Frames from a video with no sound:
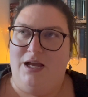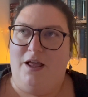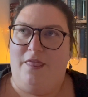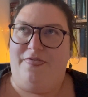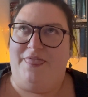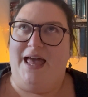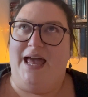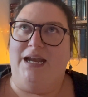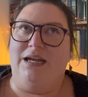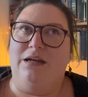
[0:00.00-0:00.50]

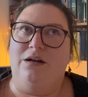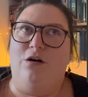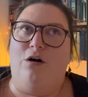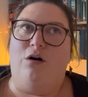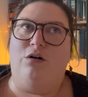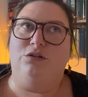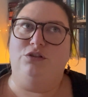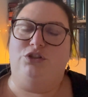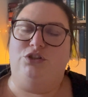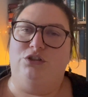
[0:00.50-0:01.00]
they're
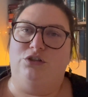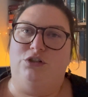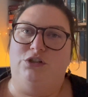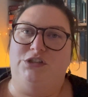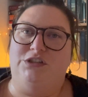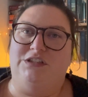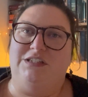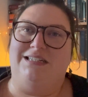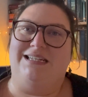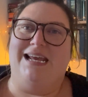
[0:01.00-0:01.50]
not
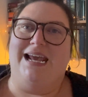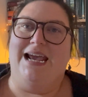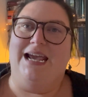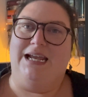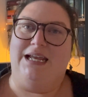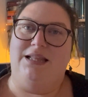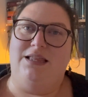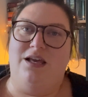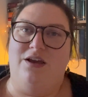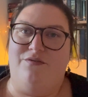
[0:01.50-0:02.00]
just
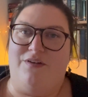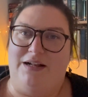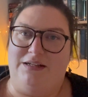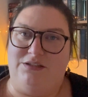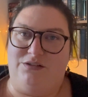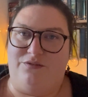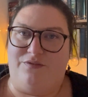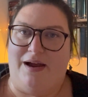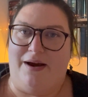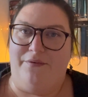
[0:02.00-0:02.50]
taking the
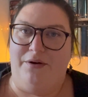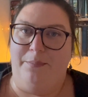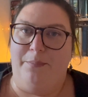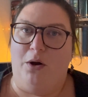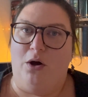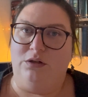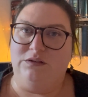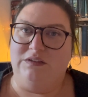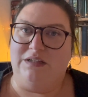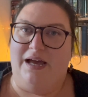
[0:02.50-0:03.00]
events of Harry
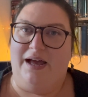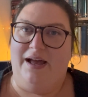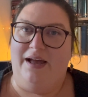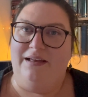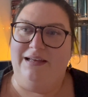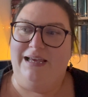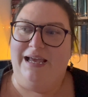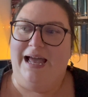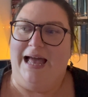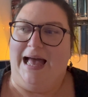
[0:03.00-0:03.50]
Potter
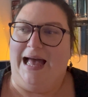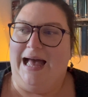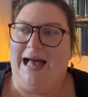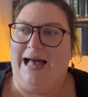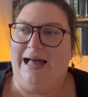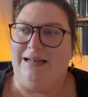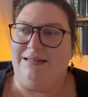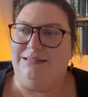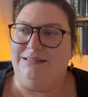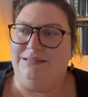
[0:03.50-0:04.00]

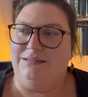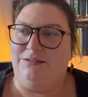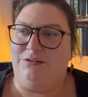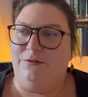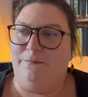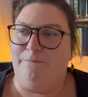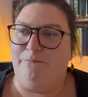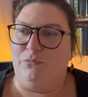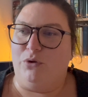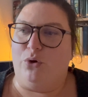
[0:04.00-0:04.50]
and
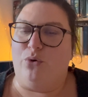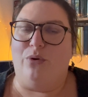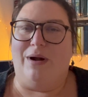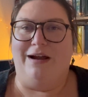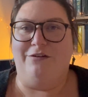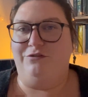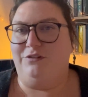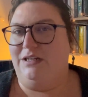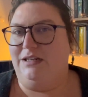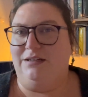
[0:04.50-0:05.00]

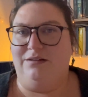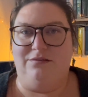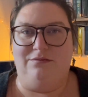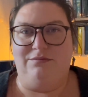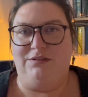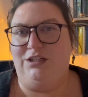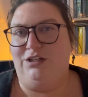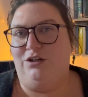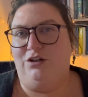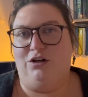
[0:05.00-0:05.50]
crafting,
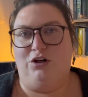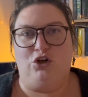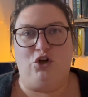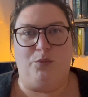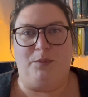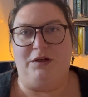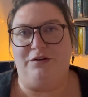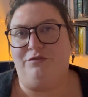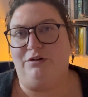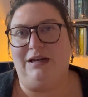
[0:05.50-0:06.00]
you know, a
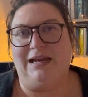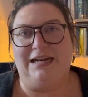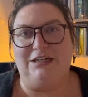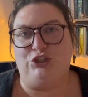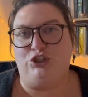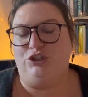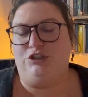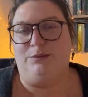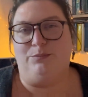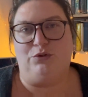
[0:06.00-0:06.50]
couple of
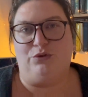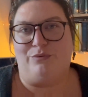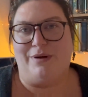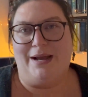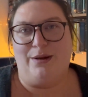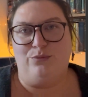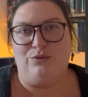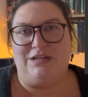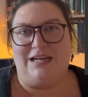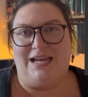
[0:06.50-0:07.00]
relationships
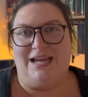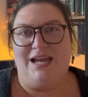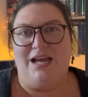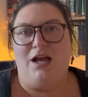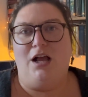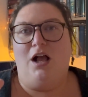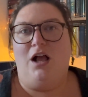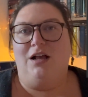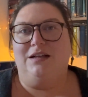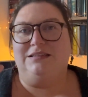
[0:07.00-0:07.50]
around it.
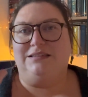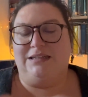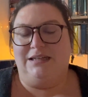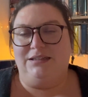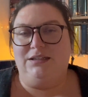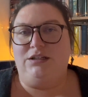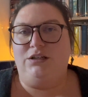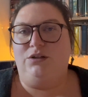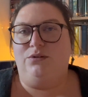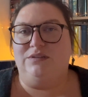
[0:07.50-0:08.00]

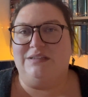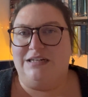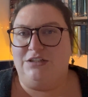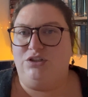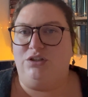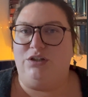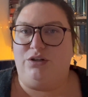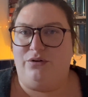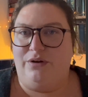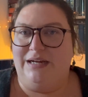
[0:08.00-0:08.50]
SenLinYu has
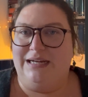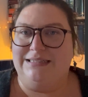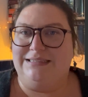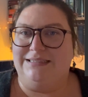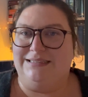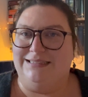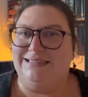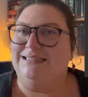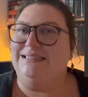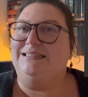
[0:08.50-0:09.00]
actually
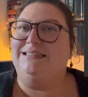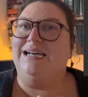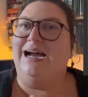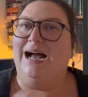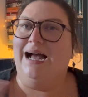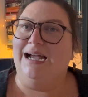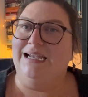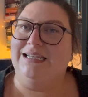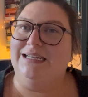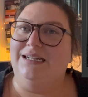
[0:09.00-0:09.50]
created an
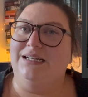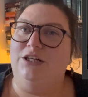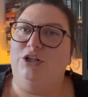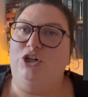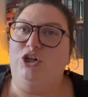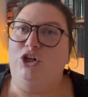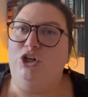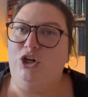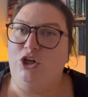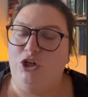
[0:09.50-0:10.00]
entire
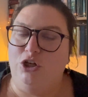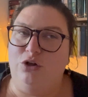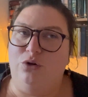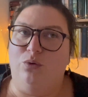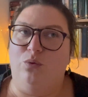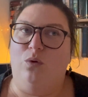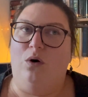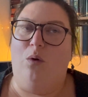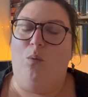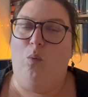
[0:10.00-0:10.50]

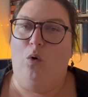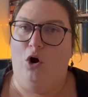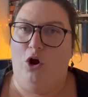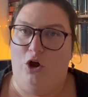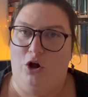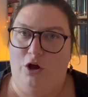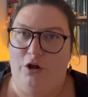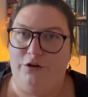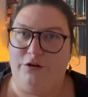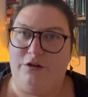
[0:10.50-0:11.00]
new
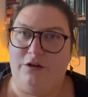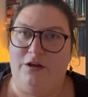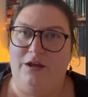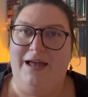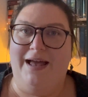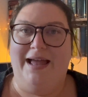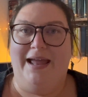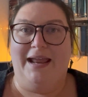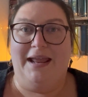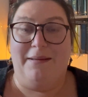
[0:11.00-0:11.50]
work,
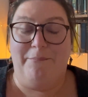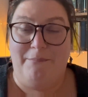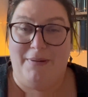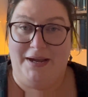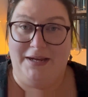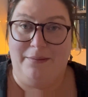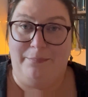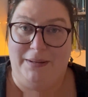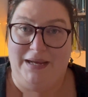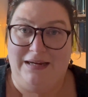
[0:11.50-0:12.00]
in
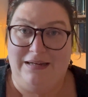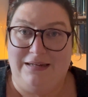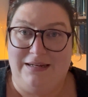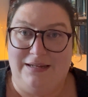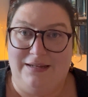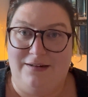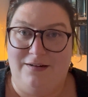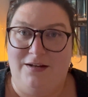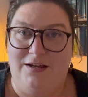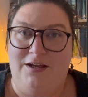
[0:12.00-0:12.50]
my
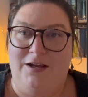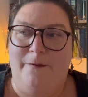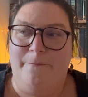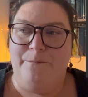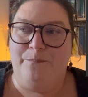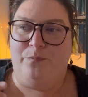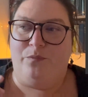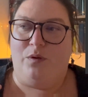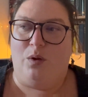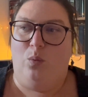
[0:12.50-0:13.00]
opinion,
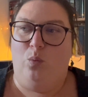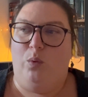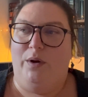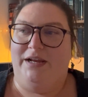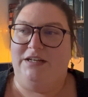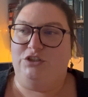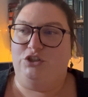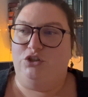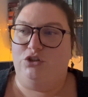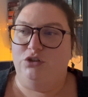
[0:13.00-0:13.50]

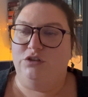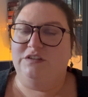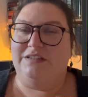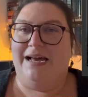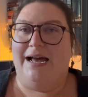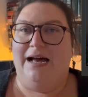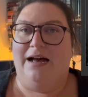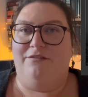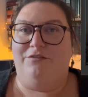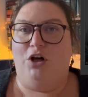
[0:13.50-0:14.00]
which does
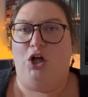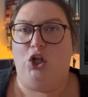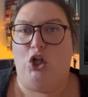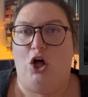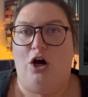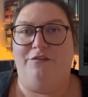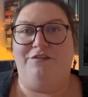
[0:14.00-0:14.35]
have a lot